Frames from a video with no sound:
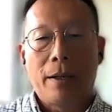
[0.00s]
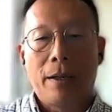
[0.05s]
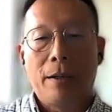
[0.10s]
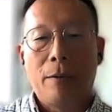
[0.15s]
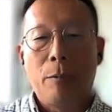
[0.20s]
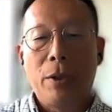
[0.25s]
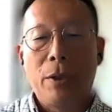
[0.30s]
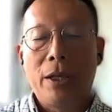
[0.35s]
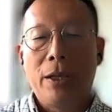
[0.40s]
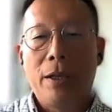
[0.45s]

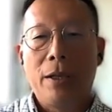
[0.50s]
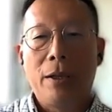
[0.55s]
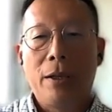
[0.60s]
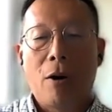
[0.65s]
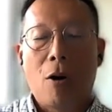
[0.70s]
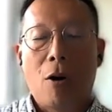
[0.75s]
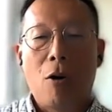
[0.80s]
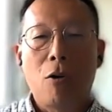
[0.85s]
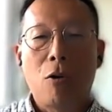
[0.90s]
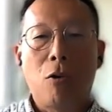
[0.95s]
Uh,
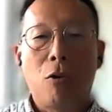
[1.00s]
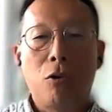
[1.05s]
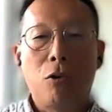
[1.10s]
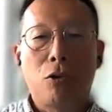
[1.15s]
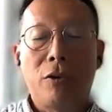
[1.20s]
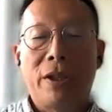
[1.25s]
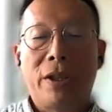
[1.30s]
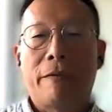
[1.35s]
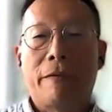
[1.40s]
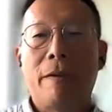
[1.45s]
we all go
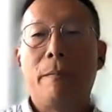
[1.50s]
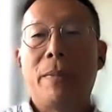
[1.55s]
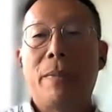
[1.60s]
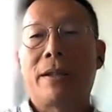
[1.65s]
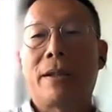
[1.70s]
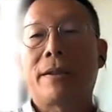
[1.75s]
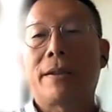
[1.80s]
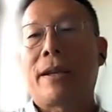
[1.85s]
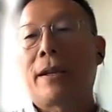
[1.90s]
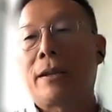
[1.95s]
through different
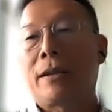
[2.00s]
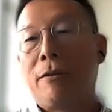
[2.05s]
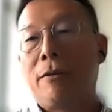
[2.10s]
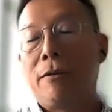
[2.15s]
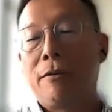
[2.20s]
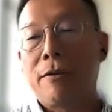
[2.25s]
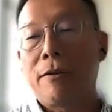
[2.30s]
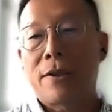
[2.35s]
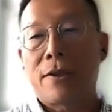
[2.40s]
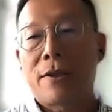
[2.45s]
business
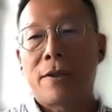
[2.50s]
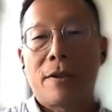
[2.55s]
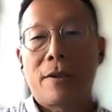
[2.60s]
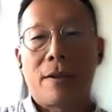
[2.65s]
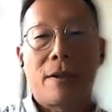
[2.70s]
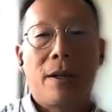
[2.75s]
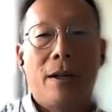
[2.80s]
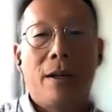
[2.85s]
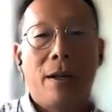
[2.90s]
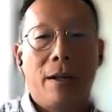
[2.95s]
cycles
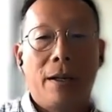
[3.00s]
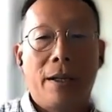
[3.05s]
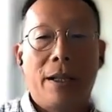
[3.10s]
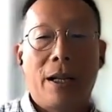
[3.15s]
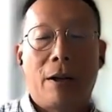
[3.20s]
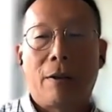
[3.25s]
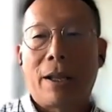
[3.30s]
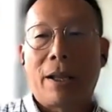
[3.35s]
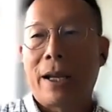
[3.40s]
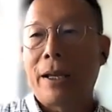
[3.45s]
mm. Uh,
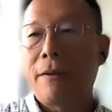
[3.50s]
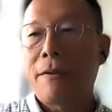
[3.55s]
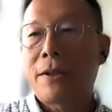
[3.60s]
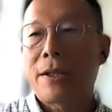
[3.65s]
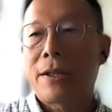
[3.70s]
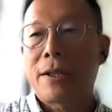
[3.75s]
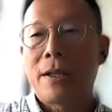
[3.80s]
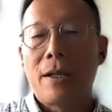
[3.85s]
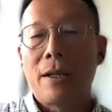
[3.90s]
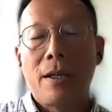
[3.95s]
in our
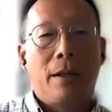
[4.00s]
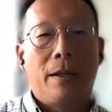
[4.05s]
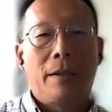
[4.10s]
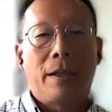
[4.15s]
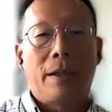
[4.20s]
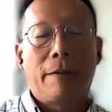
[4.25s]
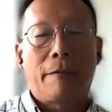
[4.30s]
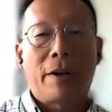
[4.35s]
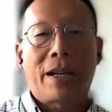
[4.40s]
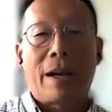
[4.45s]
lives.
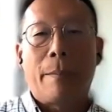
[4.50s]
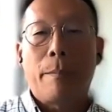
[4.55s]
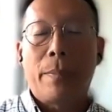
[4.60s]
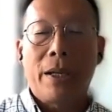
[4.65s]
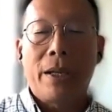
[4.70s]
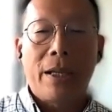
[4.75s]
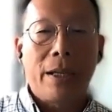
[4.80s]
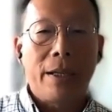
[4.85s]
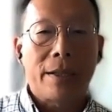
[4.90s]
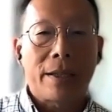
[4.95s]
different
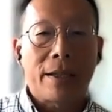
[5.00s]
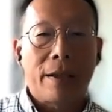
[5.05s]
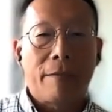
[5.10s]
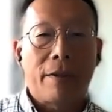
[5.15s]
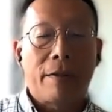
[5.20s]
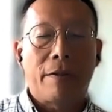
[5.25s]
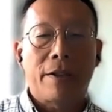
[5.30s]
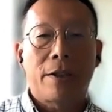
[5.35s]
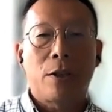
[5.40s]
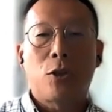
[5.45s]
companies
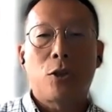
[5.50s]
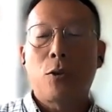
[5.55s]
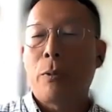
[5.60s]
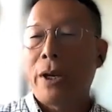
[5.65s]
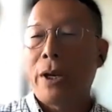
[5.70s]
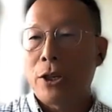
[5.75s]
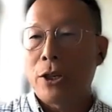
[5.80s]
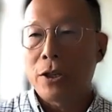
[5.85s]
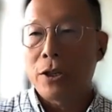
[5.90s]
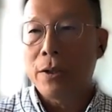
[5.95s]
have different
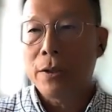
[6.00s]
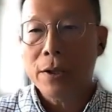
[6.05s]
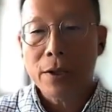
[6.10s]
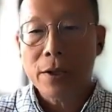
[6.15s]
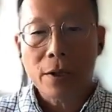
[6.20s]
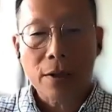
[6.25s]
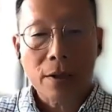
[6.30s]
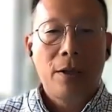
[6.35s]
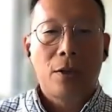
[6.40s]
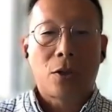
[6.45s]

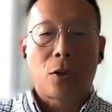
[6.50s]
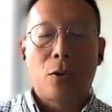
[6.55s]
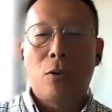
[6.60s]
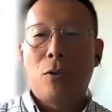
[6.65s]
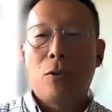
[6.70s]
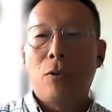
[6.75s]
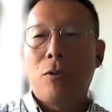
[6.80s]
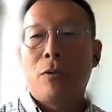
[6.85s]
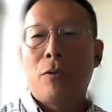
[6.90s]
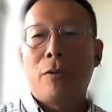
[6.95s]
situations.
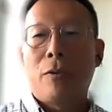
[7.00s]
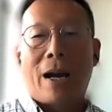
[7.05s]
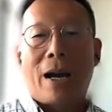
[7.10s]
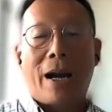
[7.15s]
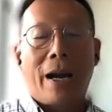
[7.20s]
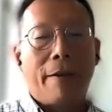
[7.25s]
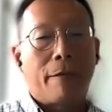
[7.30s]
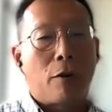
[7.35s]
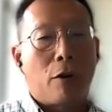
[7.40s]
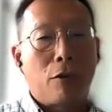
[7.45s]
So
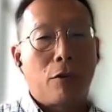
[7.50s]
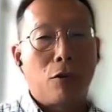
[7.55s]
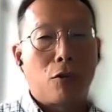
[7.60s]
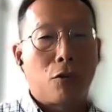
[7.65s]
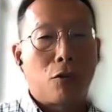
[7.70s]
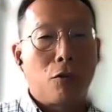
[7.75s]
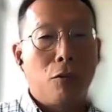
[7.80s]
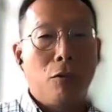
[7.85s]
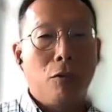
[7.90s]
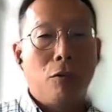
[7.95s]
I've gone
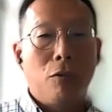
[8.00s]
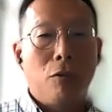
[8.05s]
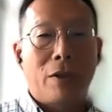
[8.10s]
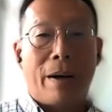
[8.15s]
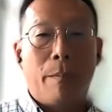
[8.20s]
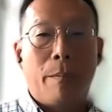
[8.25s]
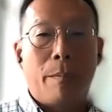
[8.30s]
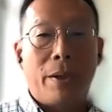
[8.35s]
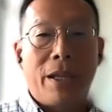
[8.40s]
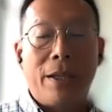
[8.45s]
through
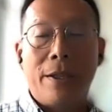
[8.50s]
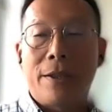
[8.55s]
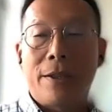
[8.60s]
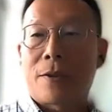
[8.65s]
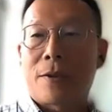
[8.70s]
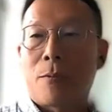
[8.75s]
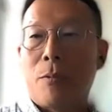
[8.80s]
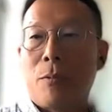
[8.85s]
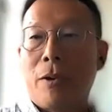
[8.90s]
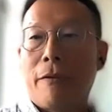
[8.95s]

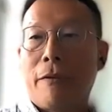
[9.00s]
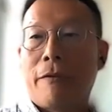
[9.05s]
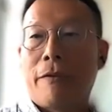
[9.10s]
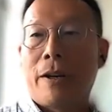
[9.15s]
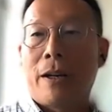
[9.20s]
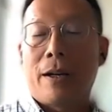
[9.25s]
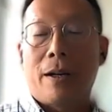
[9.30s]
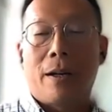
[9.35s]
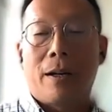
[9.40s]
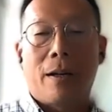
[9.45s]
companies with
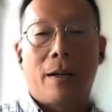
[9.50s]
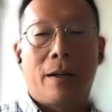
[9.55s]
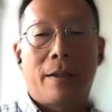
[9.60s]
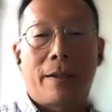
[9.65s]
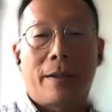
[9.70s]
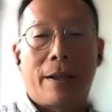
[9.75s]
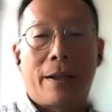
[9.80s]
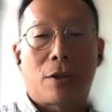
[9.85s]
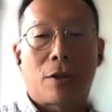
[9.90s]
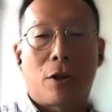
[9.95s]

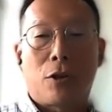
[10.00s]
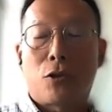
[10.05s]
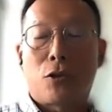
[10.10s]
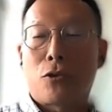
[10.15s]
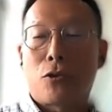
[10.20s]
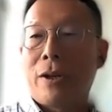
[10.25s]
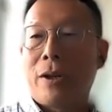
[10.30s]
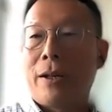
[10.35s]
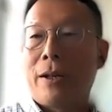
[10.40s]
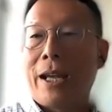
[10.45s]
that's gone
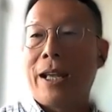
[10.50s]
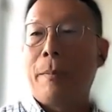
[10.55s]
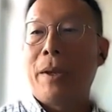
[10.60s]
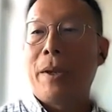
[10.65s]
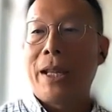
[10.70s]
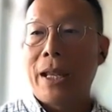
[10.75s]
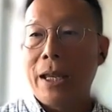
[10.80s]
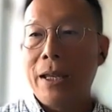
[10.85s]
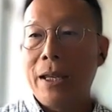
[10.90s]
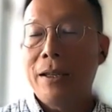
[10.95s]
through
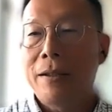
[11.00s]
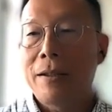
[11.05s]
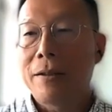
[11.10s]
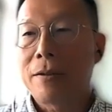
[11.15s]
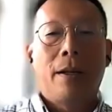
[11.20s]
M&A.